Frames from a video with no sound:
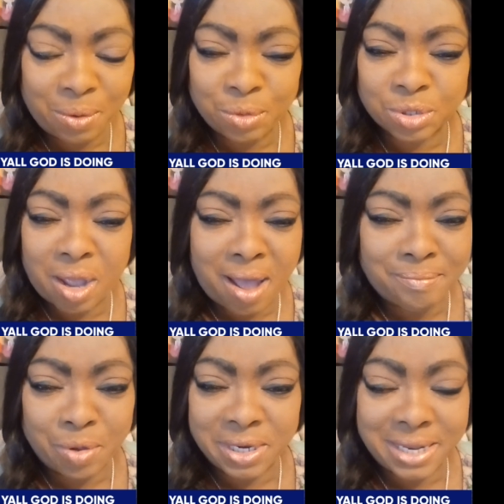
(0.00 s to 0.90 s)
who's
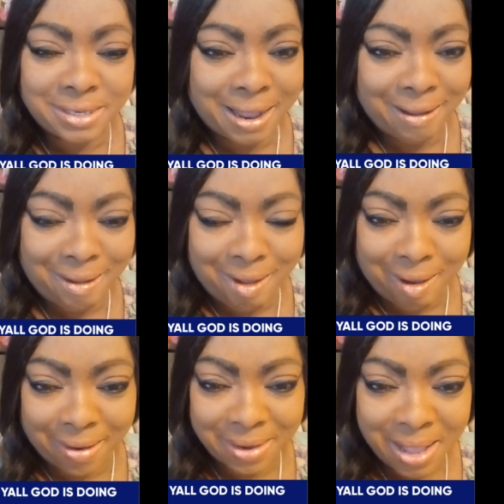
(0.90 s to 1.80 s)
humble in their
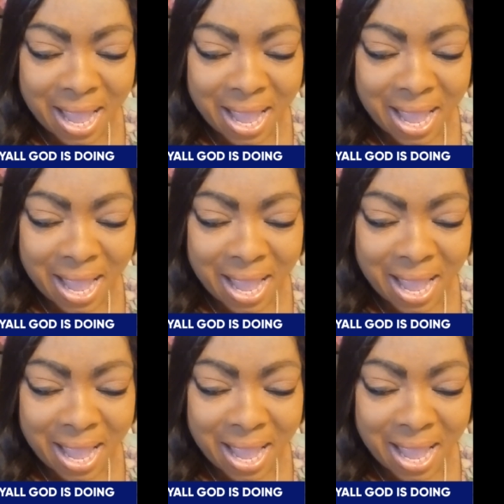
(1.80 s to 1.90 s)
heart